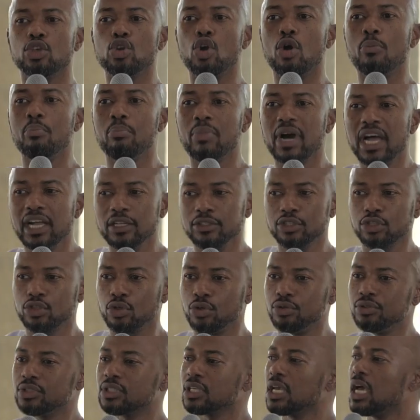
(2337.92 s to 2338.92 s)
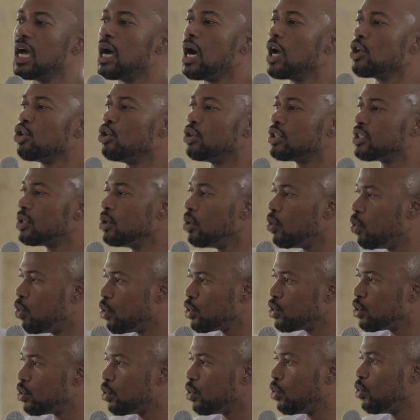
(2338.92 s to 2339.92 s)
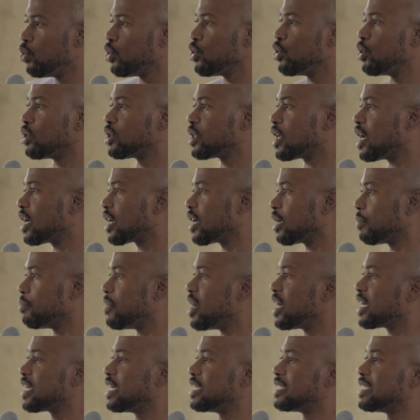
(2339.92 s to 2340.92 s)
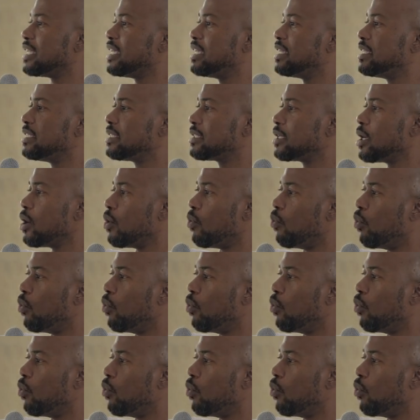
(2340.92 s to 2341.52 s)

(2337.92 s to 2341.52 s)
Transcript: your milestones, your, who, you, who your target market is,